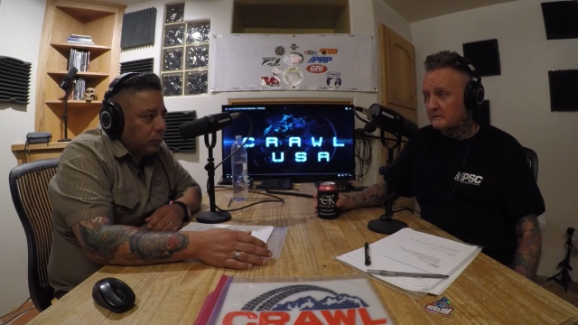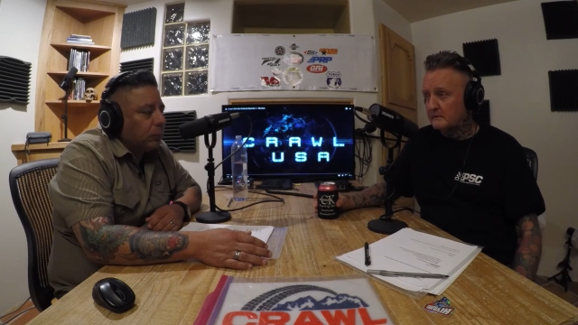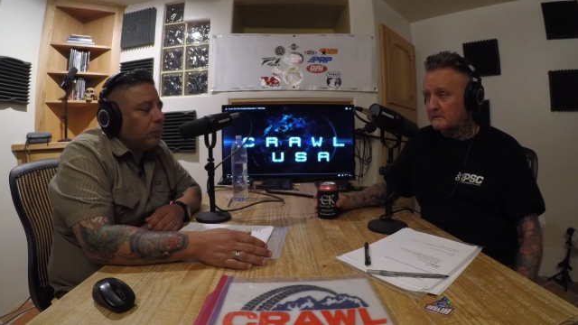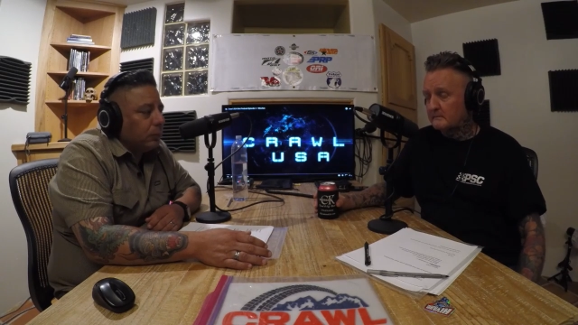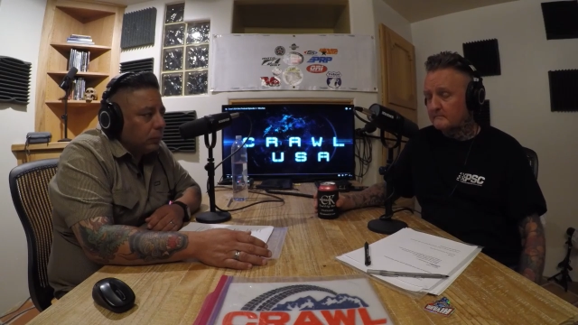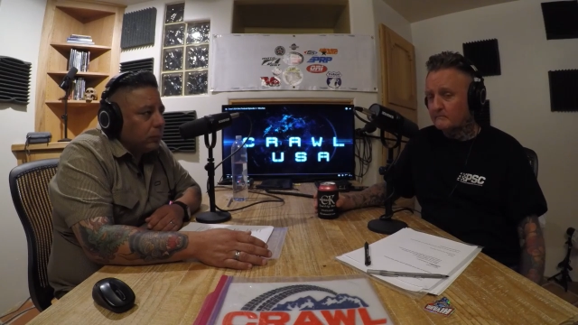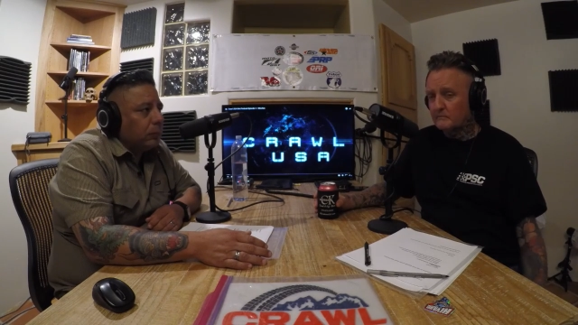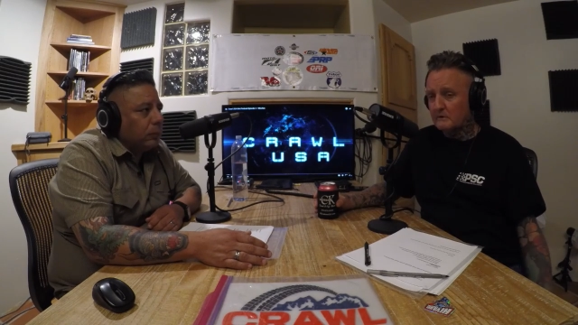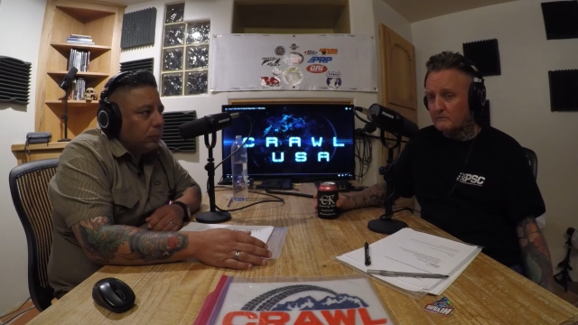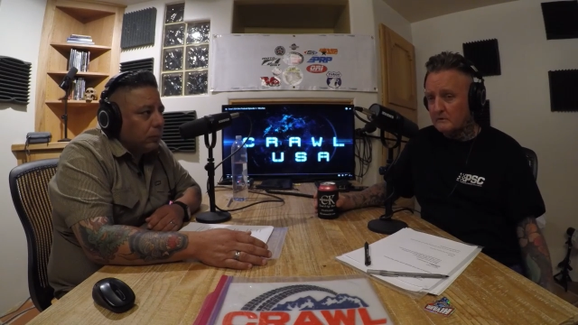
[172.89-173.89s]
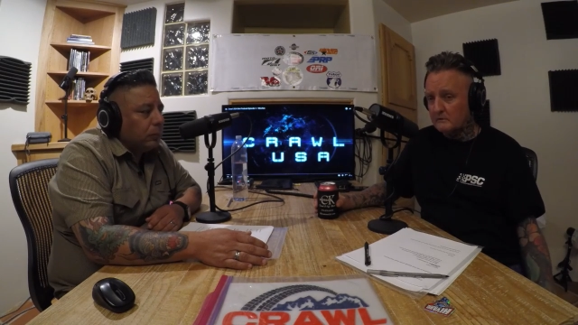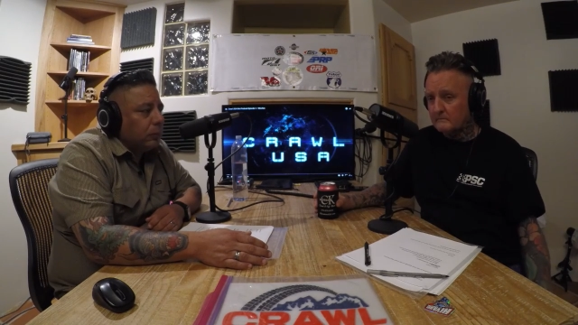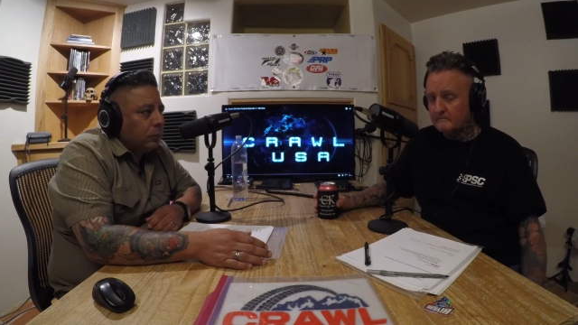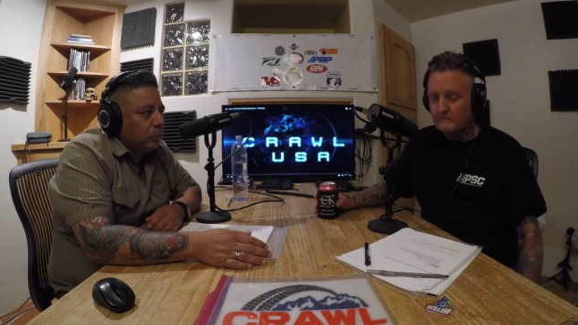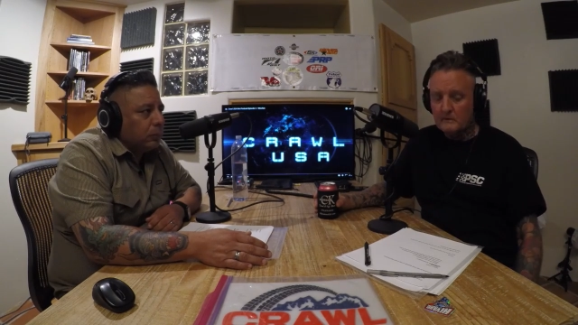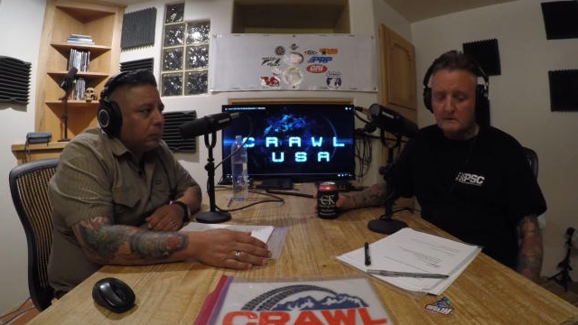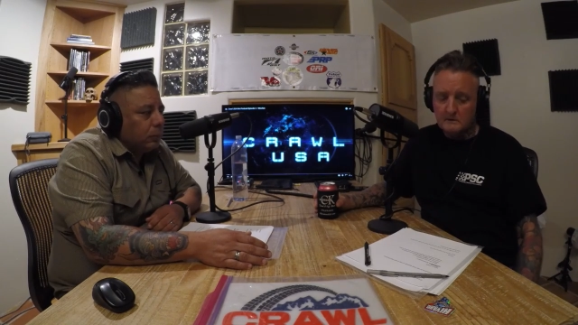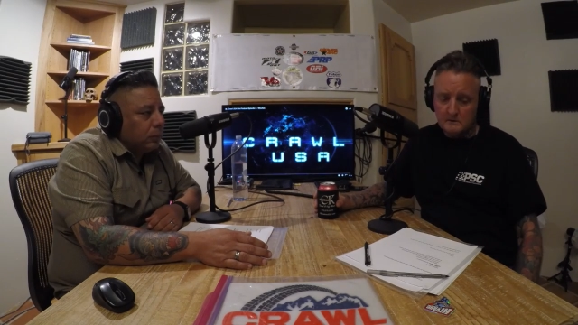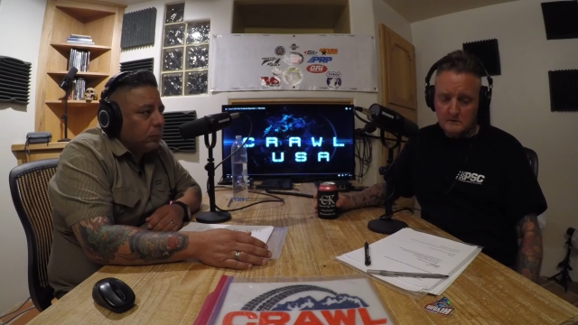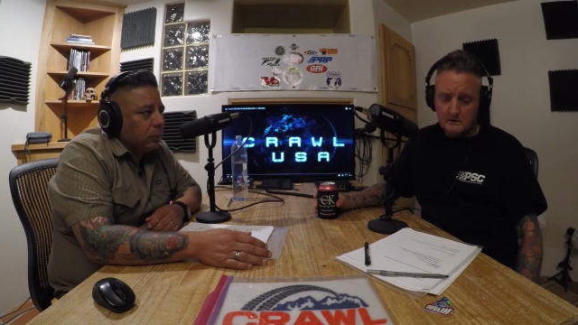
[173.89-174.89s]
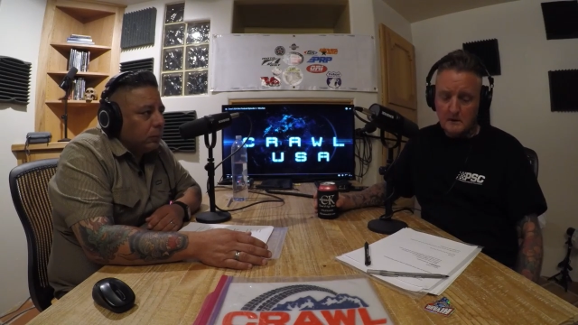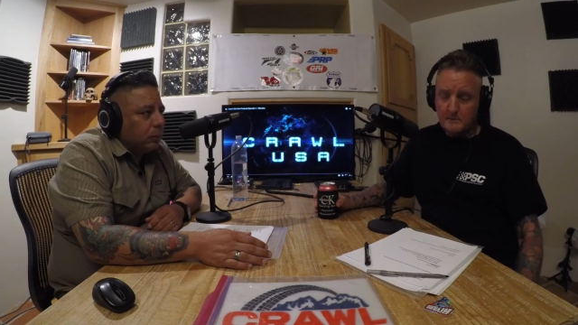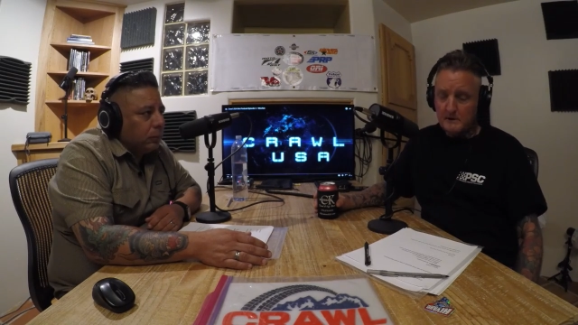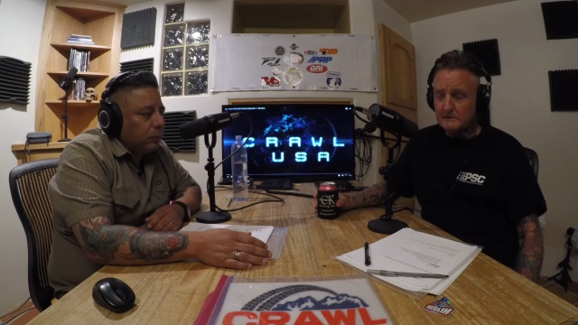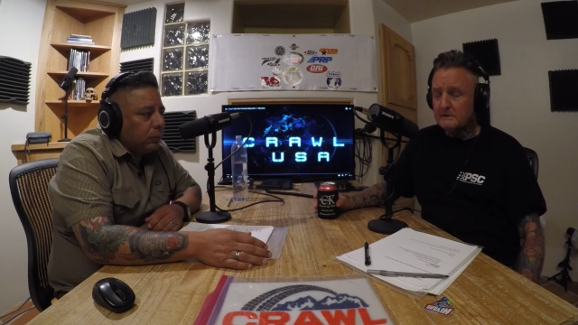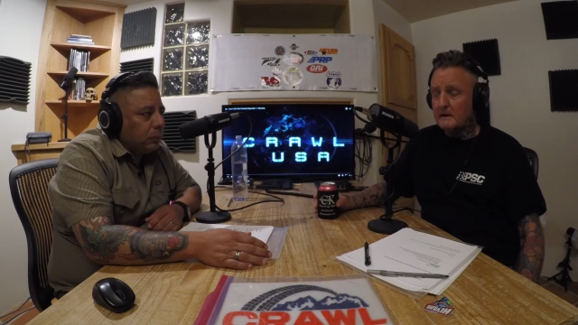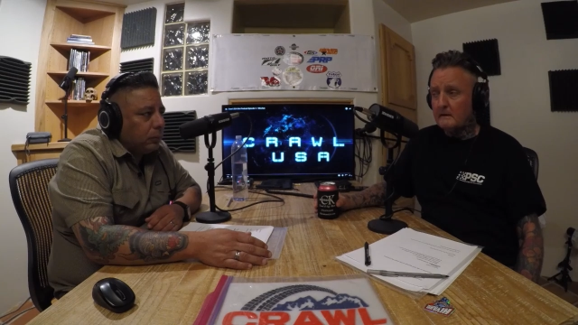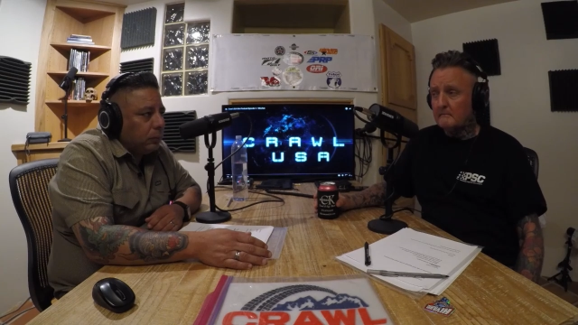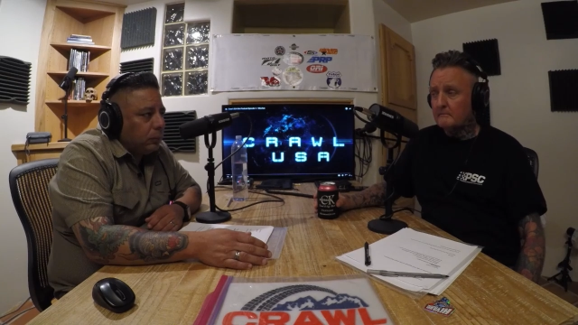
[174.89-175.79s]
Speaker 1: That different companies have.